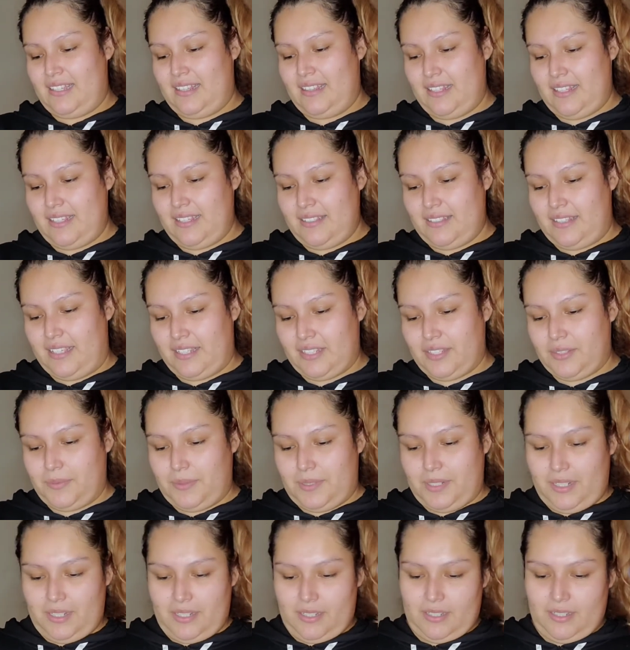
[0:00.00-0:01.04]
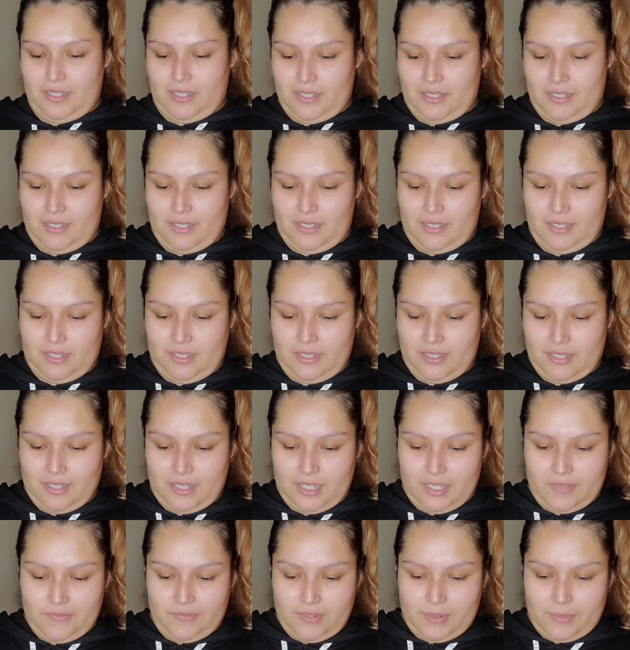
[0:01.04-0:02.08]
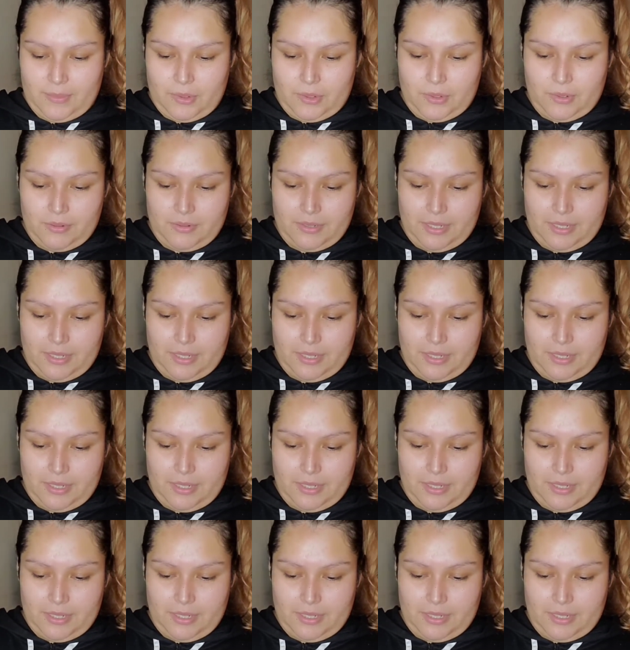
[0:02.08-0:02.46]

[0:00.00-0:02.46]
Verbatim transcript: This next one is from Old